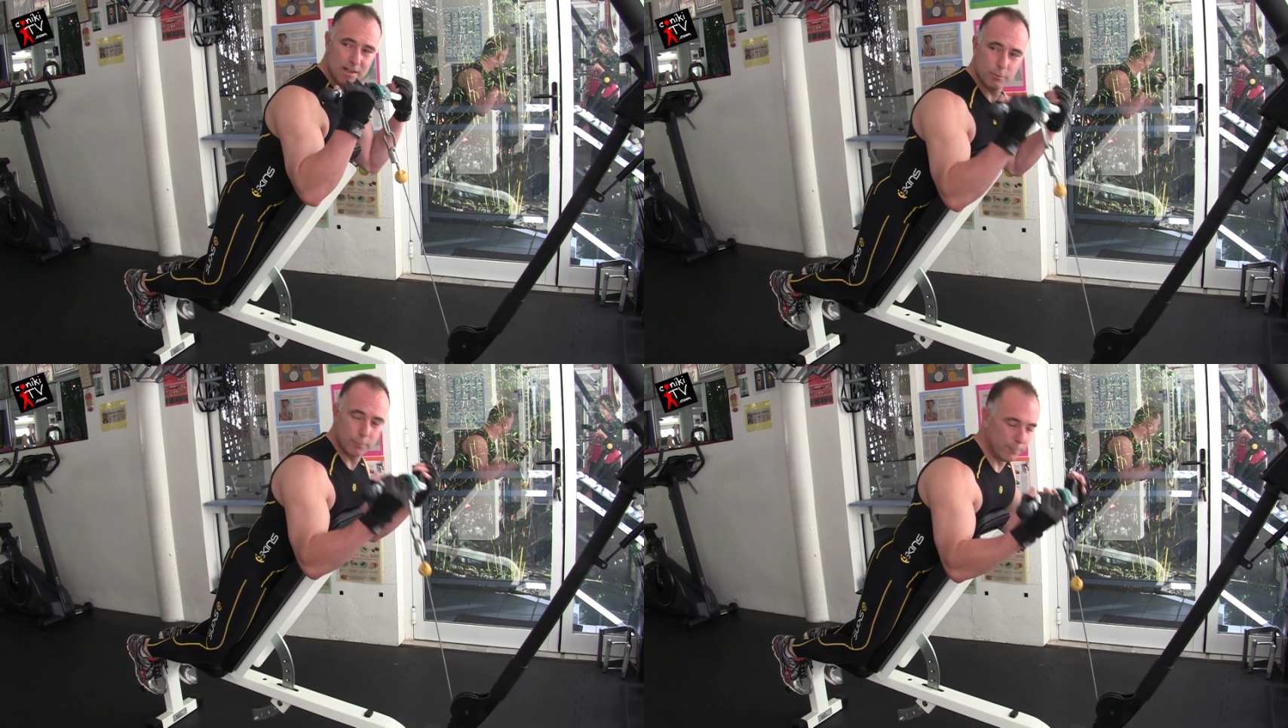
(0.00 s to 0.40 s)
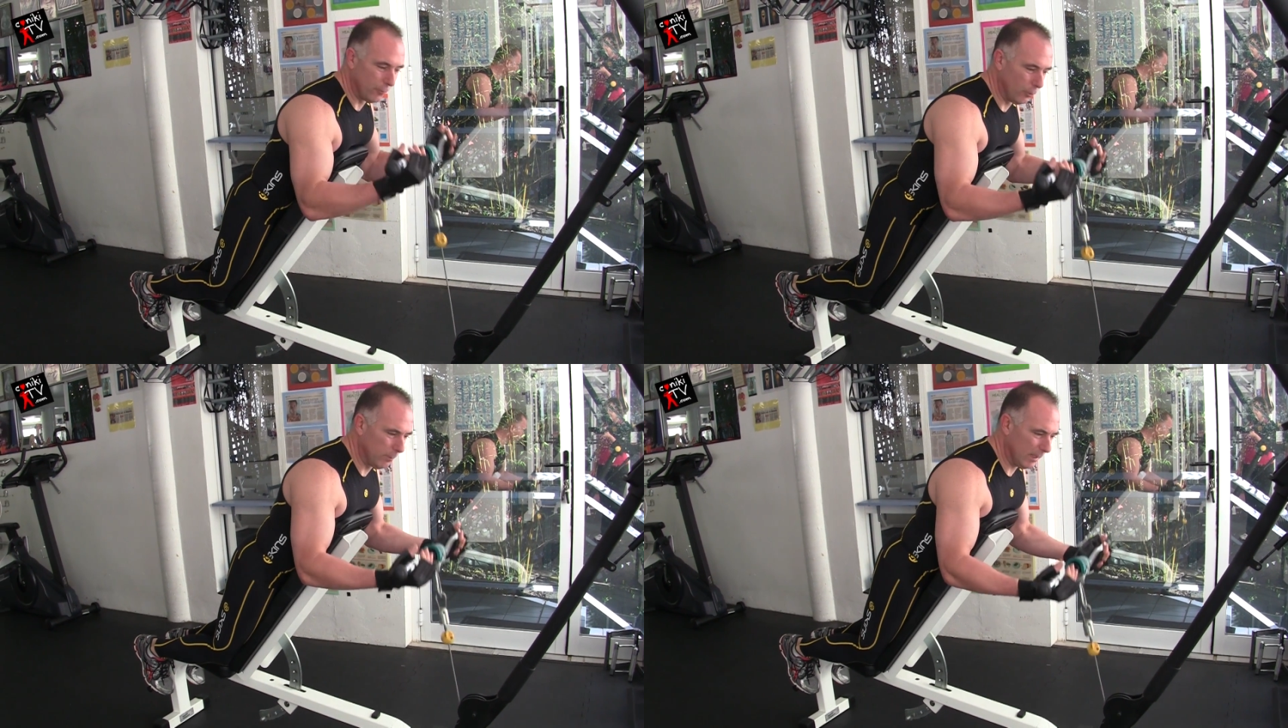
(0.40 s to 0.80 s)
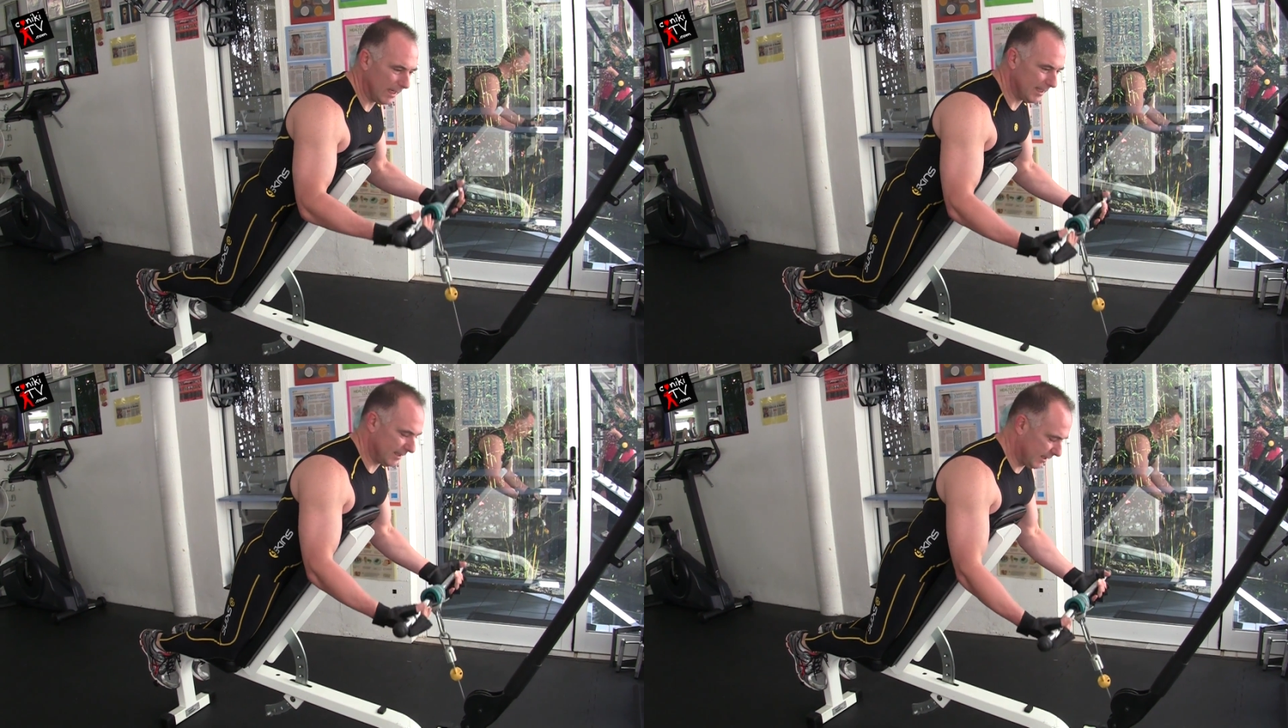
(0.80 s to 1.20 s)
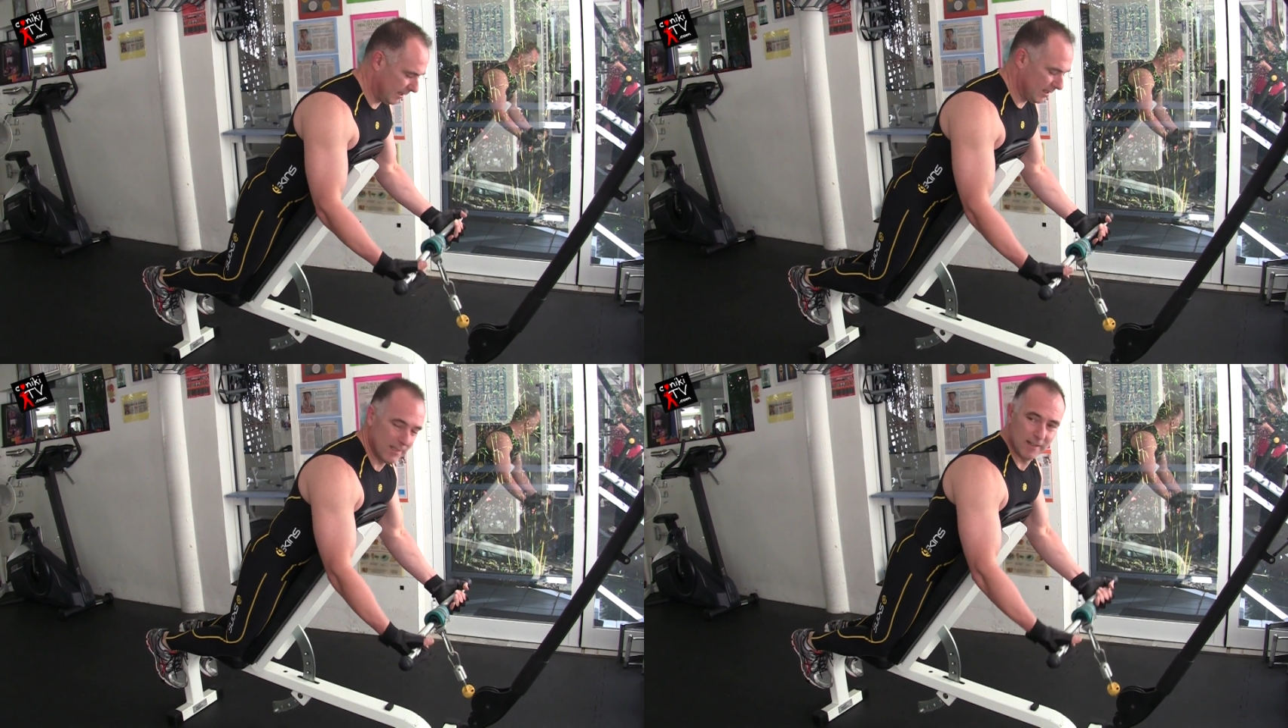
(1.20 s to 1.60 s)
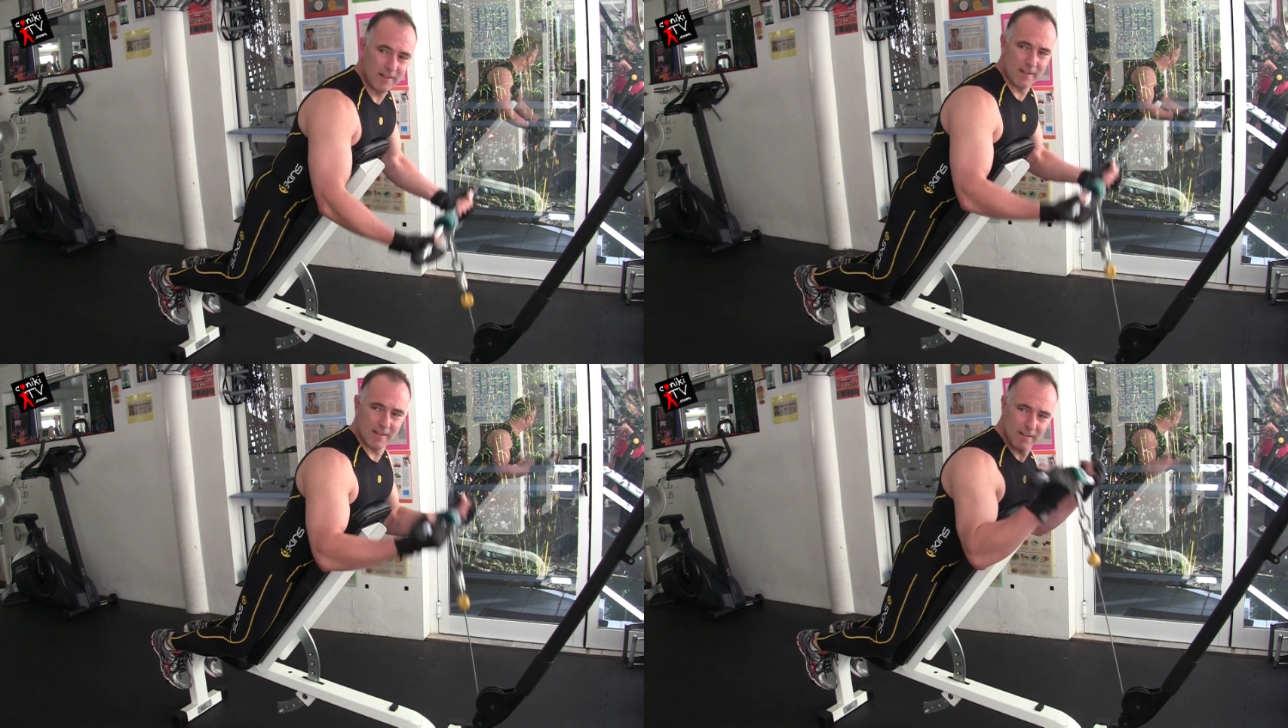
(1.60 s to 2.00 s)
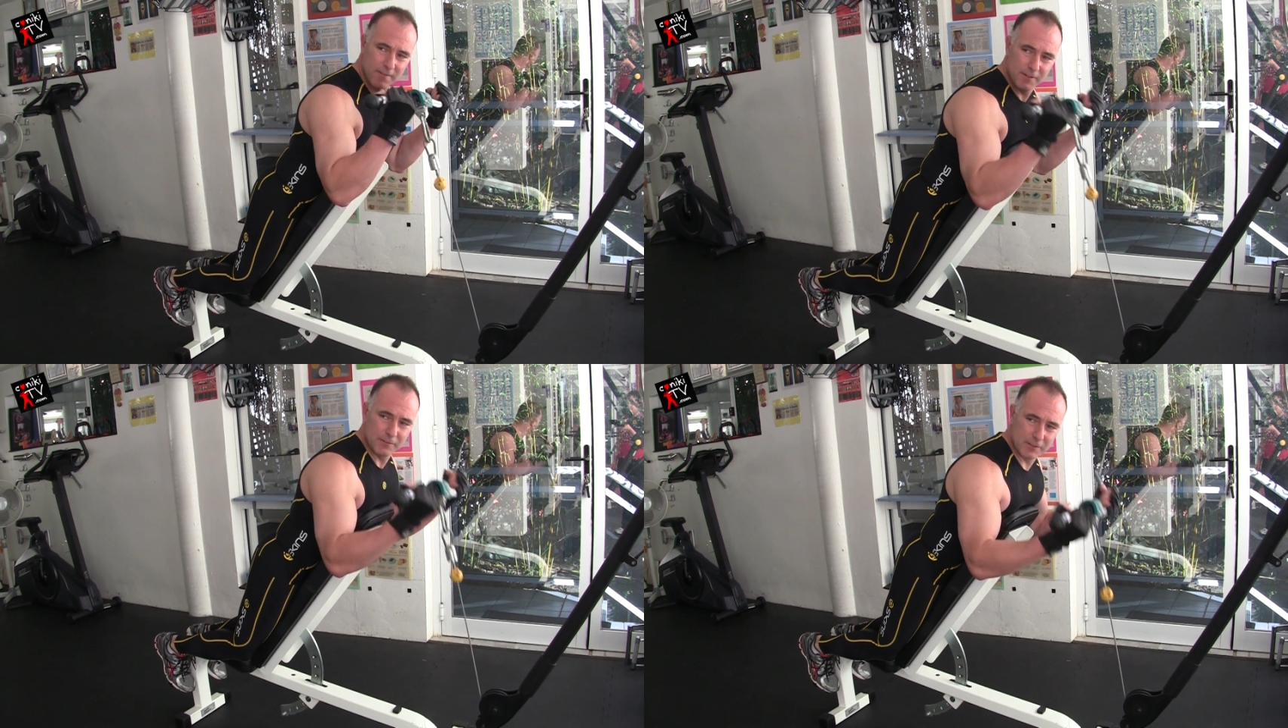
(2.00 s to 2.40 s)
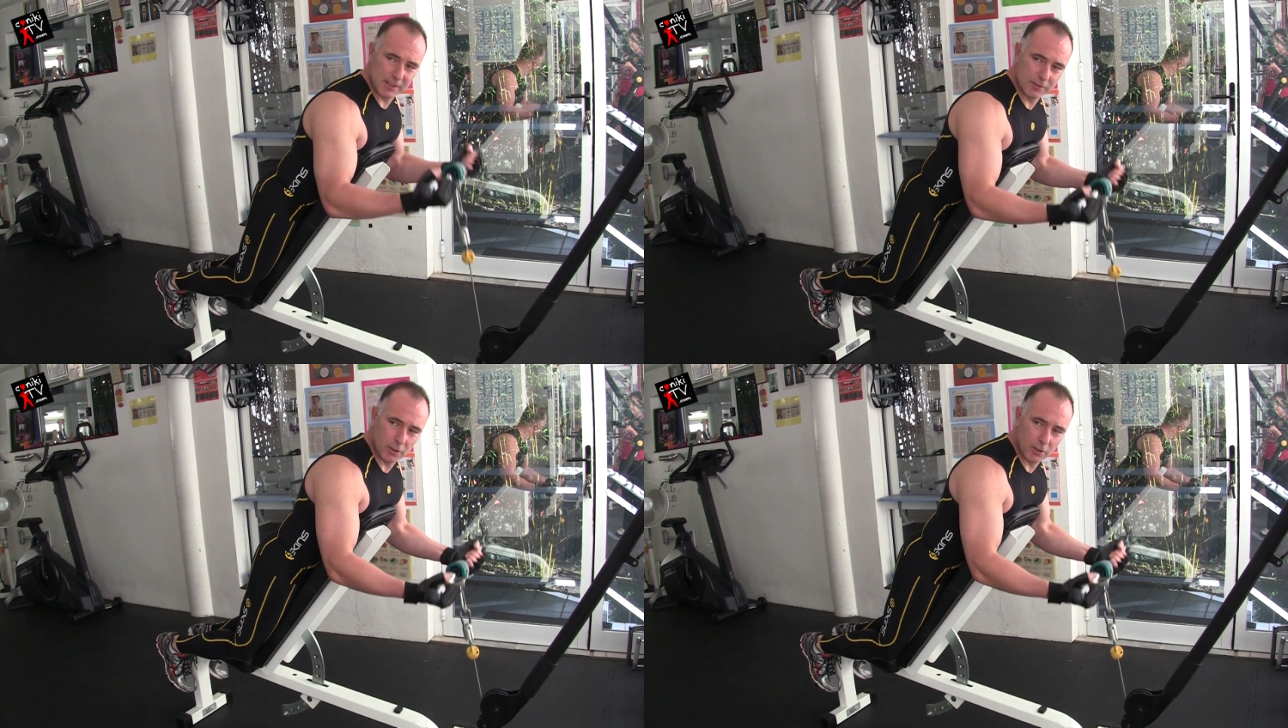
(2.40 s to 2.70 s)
and doing 4 plates 15